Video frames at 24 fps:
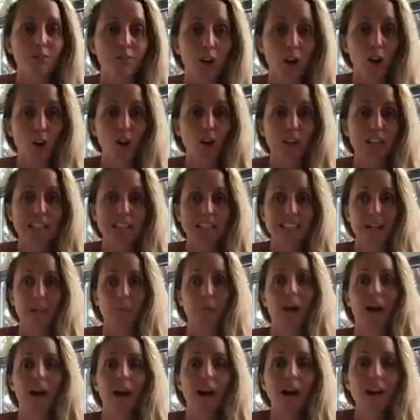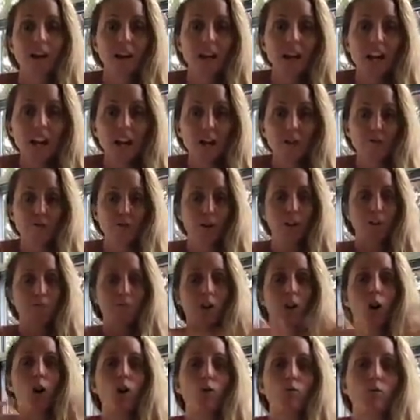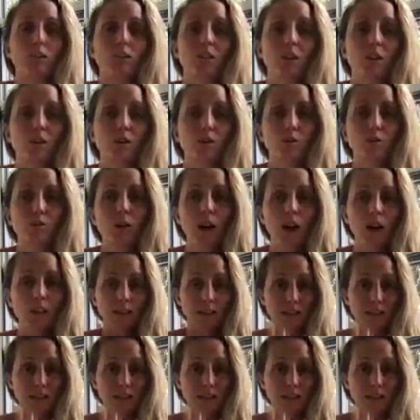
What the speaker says: for her to step out in front of a whole circle